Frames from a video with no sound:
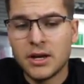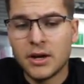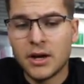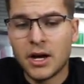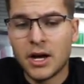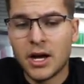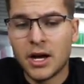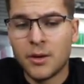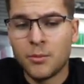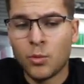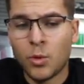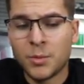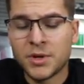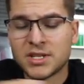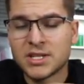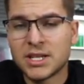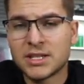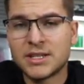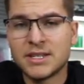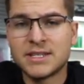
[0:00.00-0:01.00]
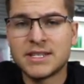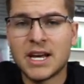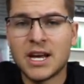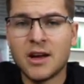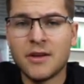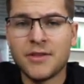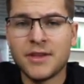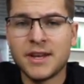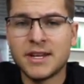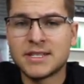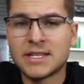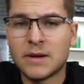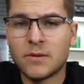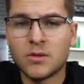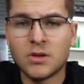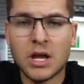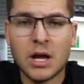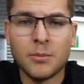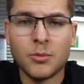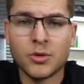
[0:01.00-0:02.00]
when we slick these out, they just have a
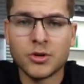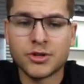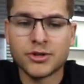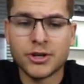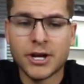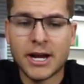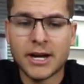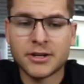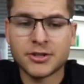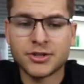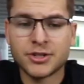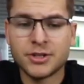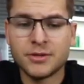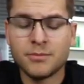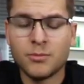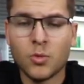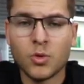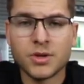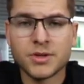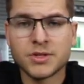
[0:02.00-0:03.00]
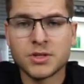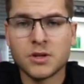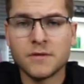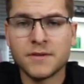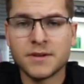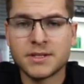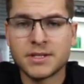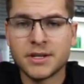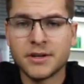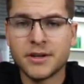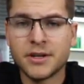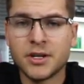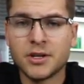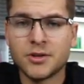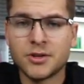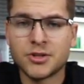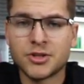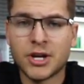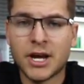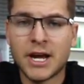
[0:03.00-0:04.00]
lot more traction, more surface area on
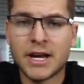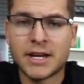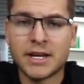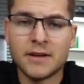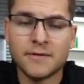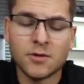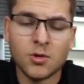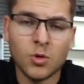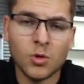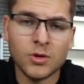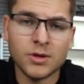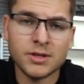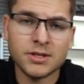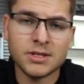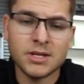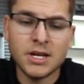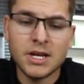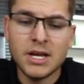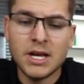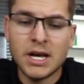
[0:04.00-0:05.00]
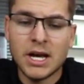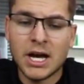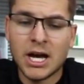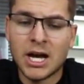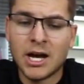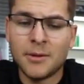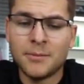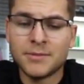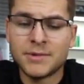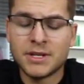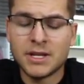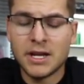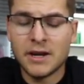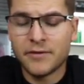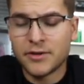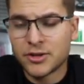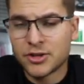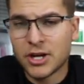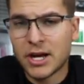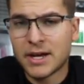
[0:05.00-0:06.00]
the track, and of course,
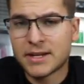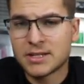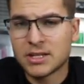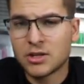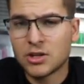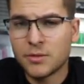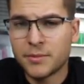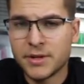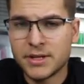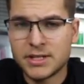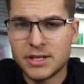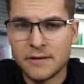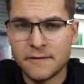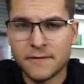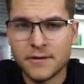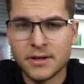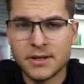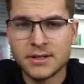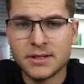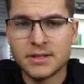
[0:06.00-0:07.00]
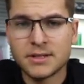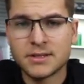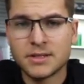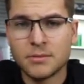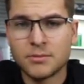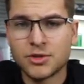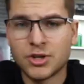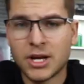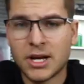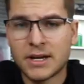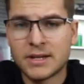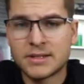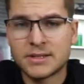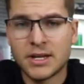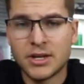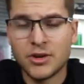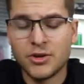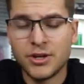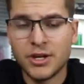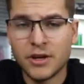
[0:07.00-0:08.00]
every track's a little bit different. Some tracks
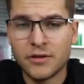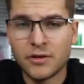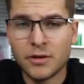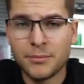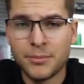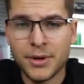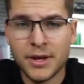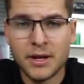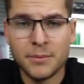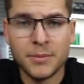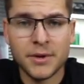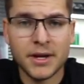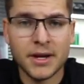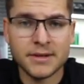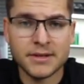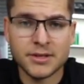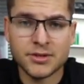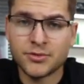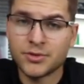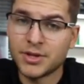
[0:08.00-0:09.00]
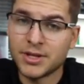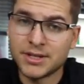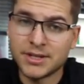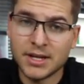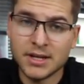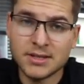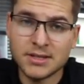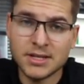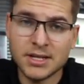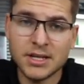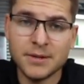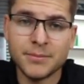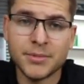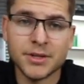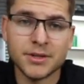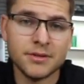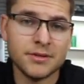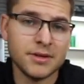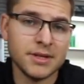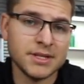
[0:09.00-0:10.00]
that you need to run pin because it's really dusty,
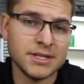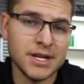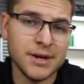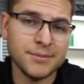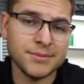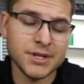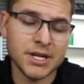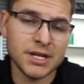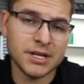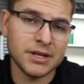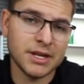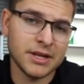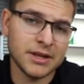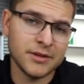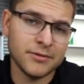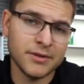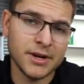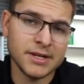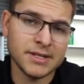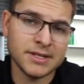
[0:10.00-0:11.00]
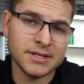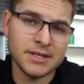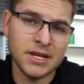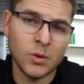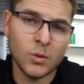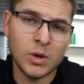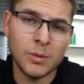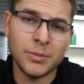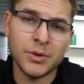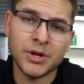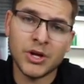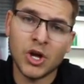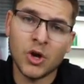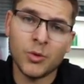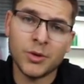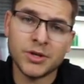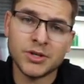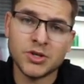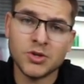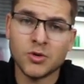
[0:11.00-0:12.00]
but it seems like that the races that we've been
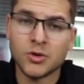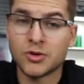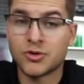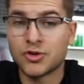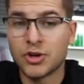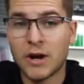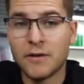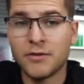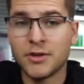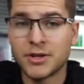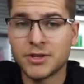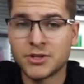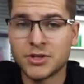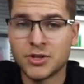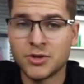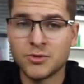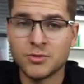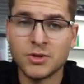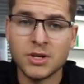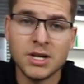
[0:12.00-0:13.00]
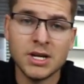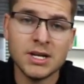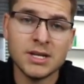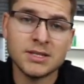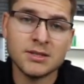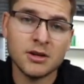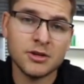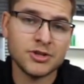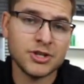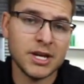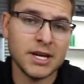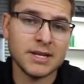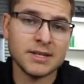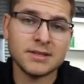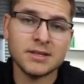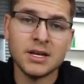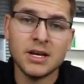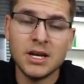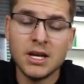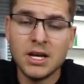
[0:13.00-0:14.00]
going to or traveling to, such as